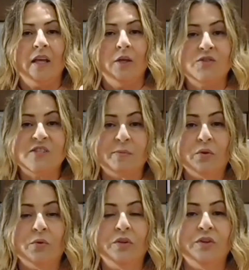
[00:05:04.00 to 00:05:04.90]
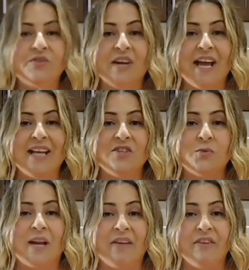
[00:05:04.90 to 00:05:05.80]
Use a spoon, use your hands, use
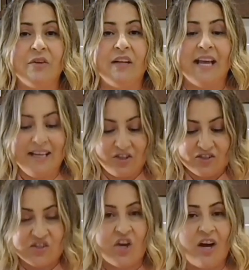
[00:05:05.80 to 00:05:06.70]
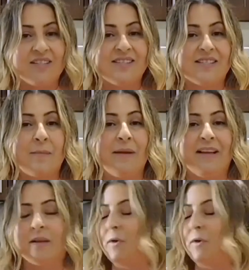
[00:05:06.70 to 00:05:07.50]
whatever you'd like. Just toss this up and get them